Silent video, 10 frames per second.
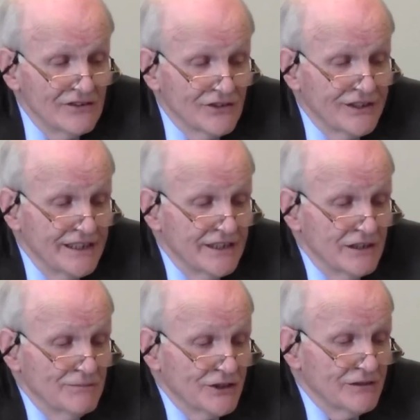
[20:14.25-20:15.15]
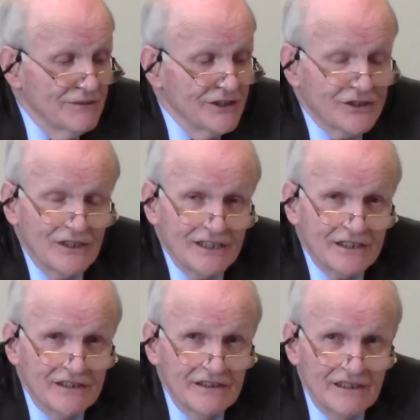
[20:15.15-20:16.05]
toward the end of the Bush
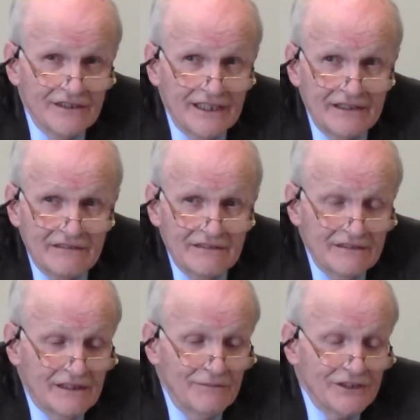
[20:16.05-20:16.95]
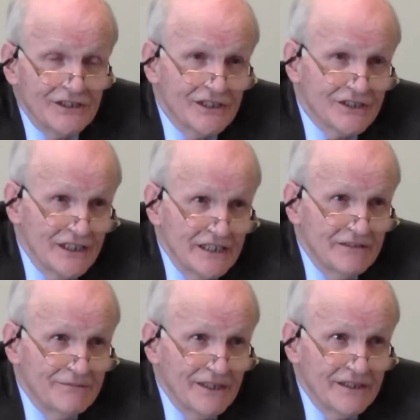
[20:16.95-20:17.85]
administration, they commissioned a
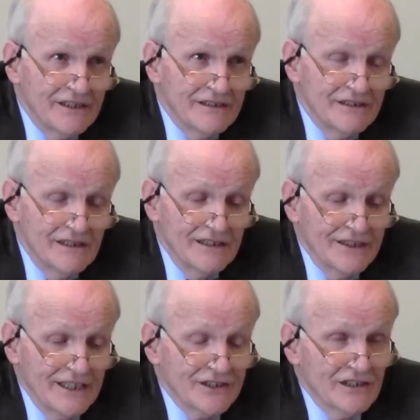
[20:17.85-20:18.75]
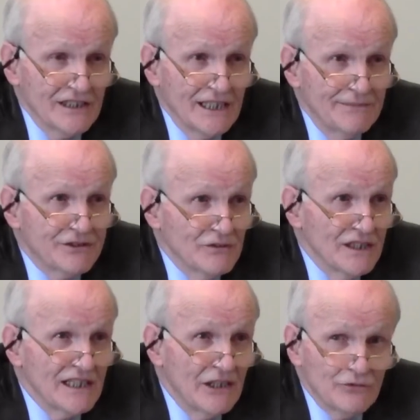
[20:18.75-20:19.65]
study by the national labs,
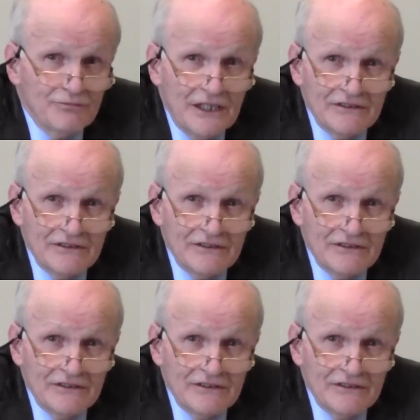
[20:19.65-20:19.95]
well, how